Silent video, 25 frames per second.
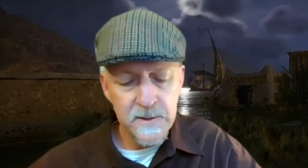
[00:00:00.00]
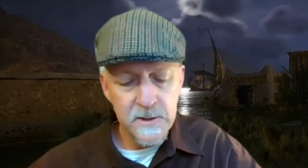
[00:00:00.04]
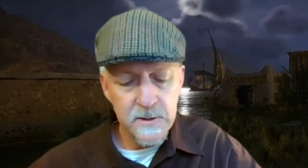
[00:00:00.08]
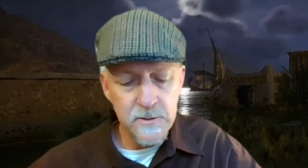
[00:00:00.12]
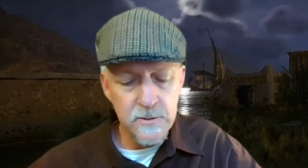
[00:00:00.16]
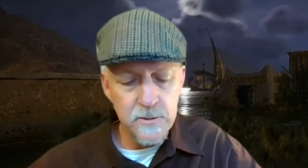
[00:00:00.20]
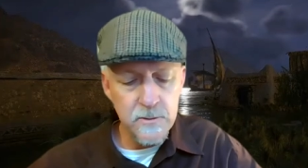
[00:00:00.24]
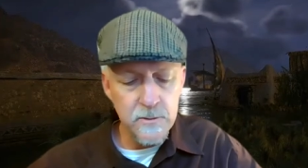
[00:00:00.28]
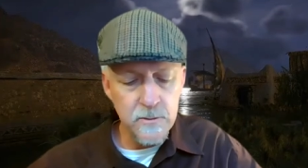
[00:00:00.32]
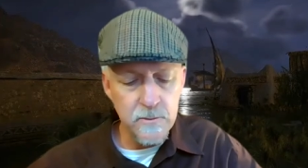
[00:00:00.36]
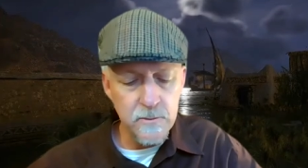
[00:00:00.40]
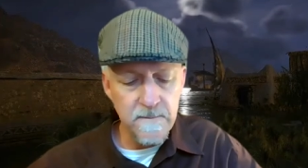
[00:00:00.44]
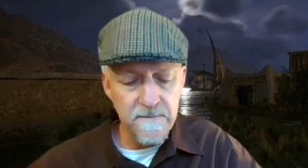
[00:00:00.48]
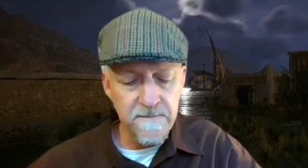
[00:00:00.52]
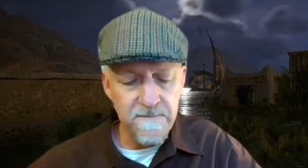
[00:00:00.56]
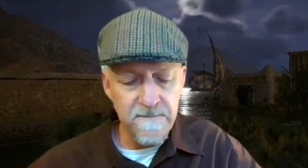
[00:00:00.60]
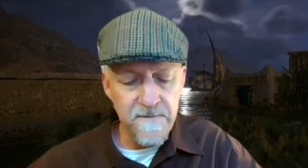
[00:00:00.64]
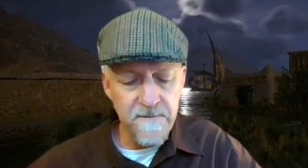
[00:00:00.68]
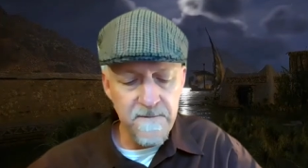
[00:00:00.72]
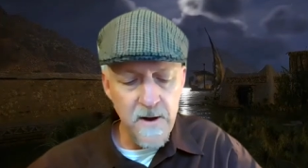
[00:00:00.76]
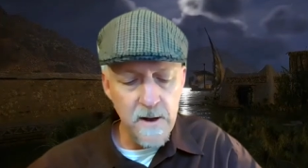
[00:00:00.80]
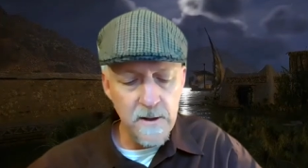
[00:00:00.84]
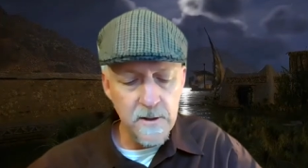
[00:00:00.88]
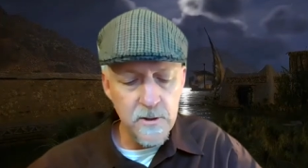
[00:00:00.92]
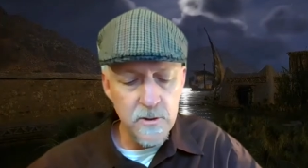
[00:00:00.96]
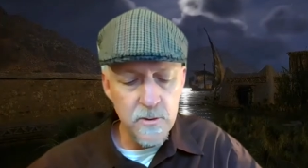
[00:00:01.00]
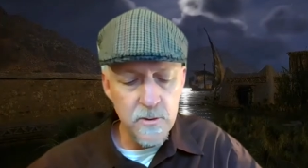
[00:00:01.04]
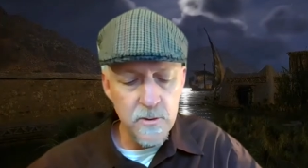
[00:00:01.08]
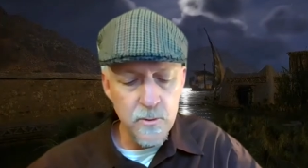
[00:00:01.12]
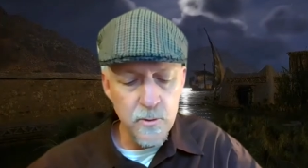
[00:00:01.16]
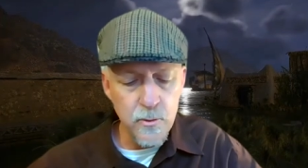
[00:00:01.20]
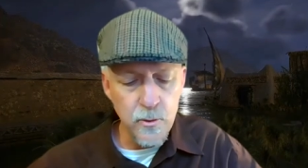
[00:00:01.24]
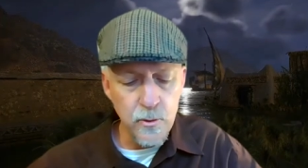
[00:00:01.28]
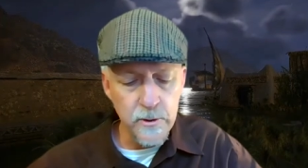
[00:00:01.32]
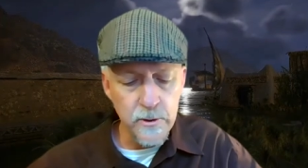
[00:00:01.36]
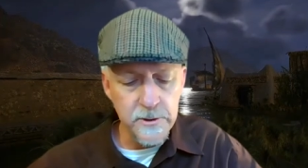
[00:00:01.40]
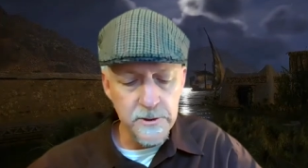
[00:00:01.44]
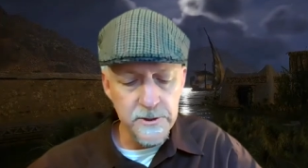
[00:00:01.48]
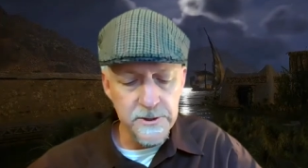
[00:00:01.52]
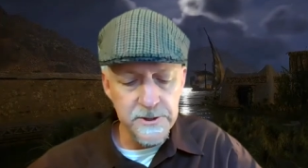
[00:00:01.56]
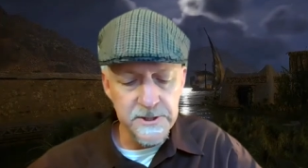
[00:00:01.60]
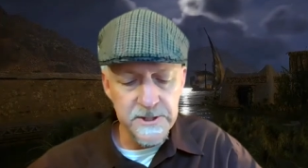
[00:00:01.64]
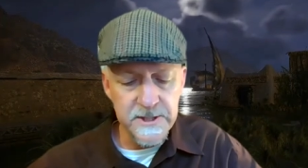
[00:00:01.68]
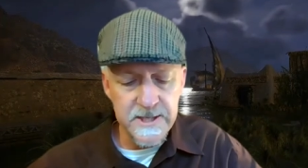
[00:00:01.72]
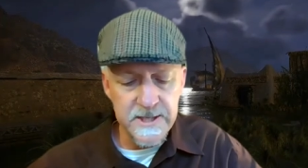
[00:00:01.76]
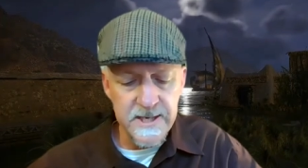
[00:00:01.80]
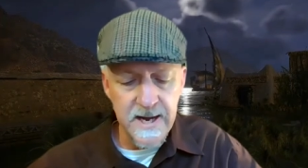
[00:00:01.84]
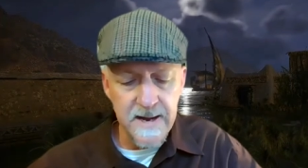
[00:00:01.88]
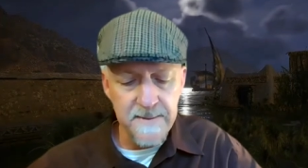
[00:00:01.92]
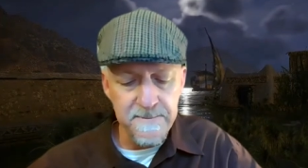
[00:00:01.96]
You'll follow orders,
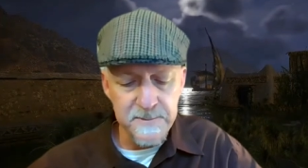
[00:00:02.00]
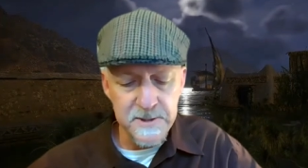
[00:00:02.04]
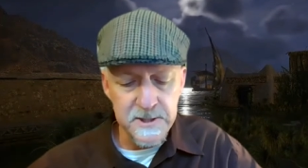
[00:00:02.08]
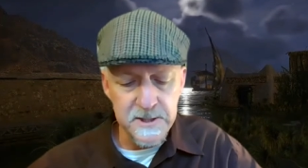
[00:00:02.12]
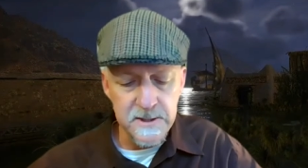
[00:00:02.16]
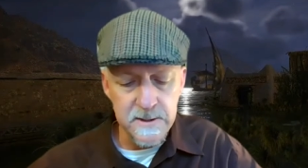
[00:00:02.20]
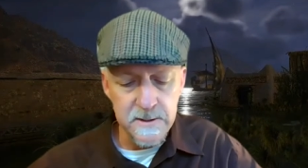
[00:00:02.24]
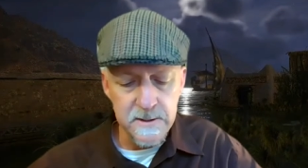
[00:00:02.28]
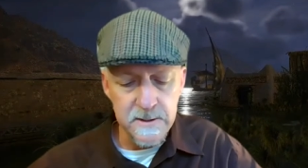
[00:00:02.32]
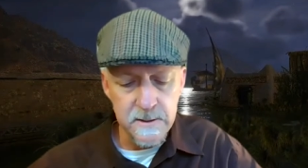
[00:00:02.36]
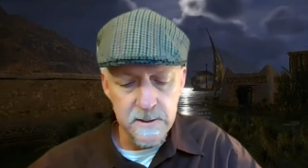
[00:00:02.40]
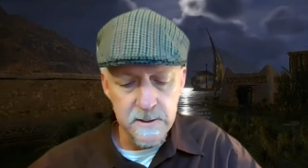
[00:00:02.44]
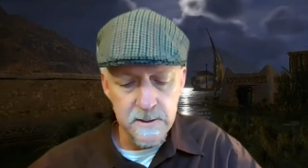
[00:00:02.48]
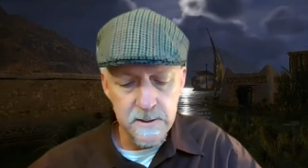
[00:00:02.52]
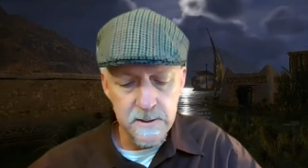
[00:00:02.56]
Captain,